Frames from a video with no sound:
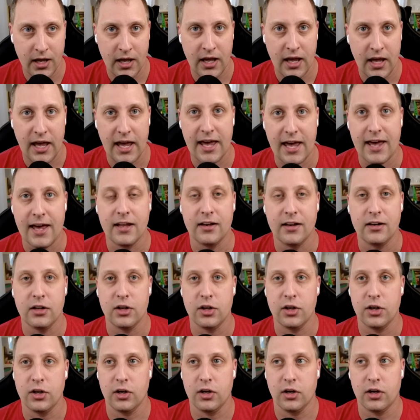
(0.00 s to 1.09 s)
And
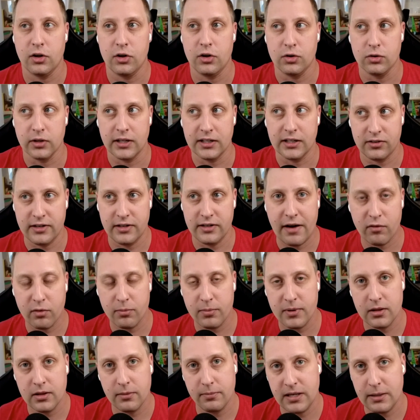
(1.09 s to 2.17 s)
let's never be
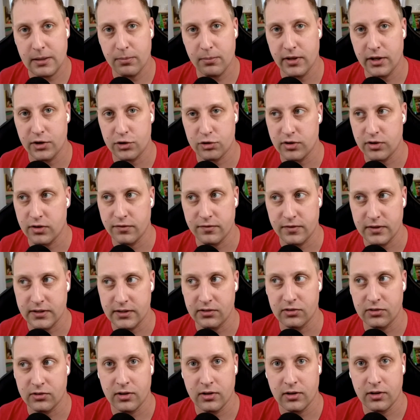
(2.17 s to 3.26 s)
the people that treat a
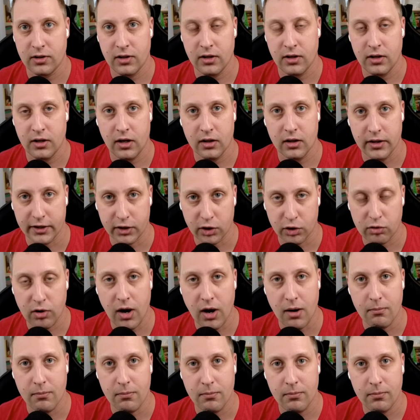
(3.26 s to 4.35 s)
feast like a
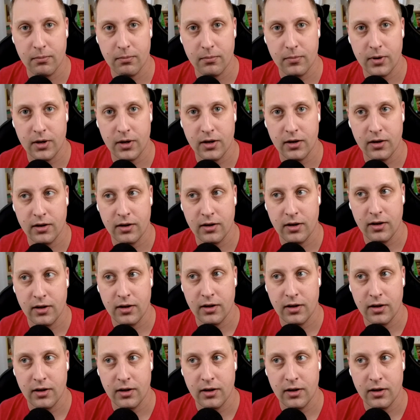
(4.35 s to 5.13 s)
crumb. Yeah.